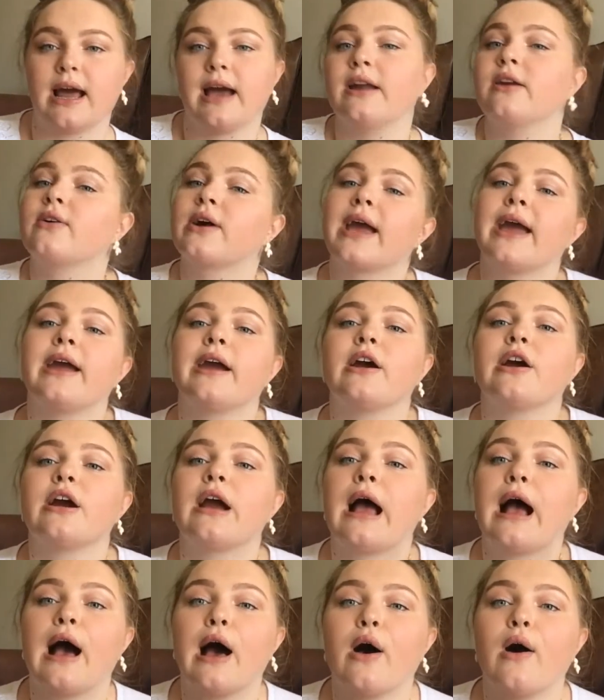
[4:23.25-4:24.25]
I don't care
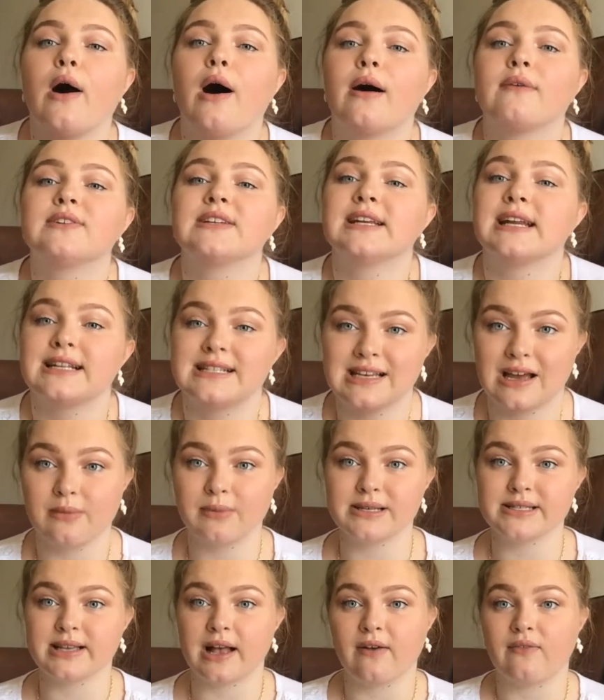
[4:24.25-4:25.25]
how often I tell
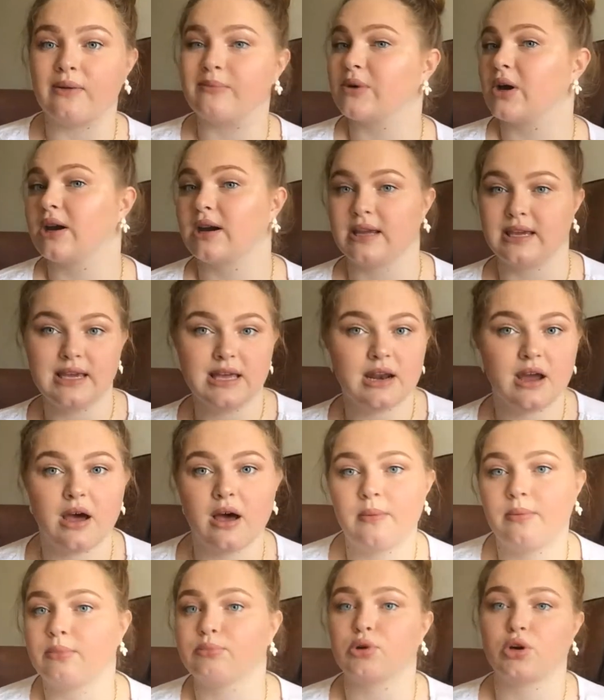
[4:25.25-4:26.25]
myself I'm gonna get
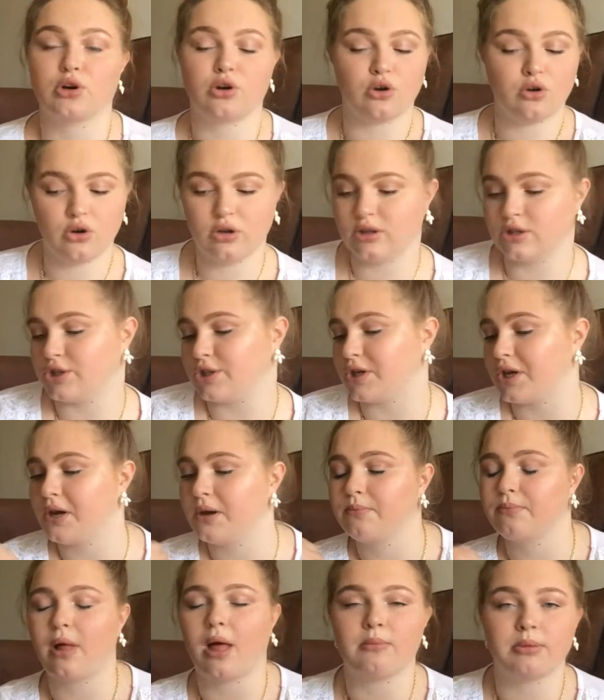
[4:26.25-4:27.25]
up, I'm gonna go to the
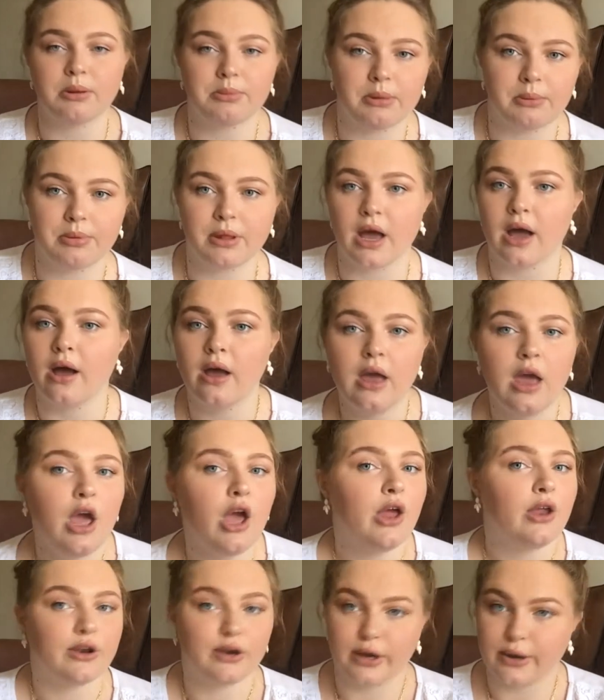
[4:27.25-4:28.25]
gym, blah blah blah blah.
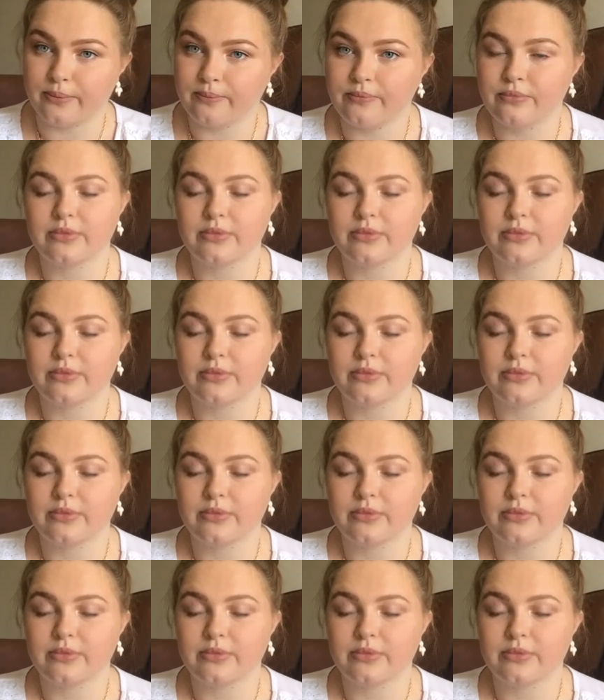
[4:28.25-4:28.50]
No,